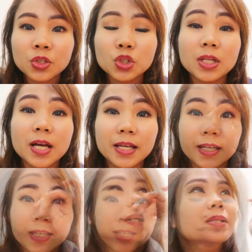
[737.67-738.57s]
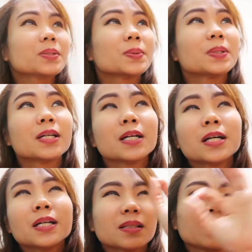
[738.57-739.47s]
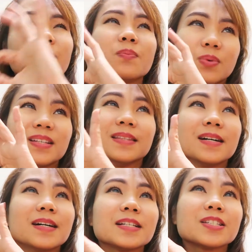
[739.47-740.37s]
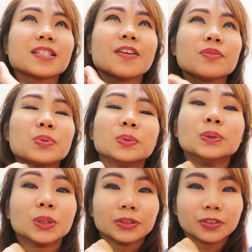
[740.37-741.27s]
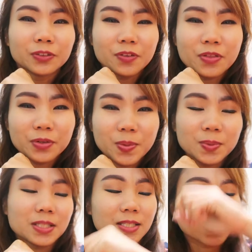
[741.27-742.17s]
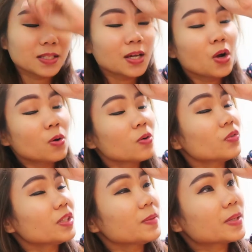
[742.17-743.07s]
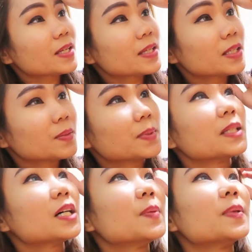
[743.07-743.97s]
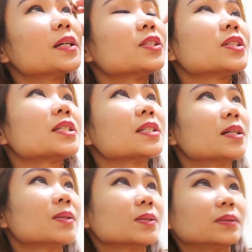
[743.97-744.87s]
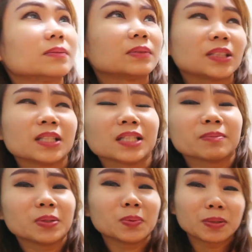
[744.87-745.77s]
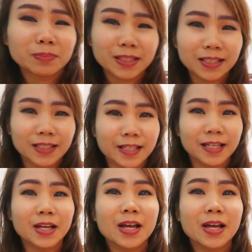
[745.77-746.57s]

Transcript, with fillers: July. Bye. So, tatlong buwan lang. I just have to hold on for three months. And hopefully, by then naman, nakapag-adjust na ako. Paano naman one month lang eh.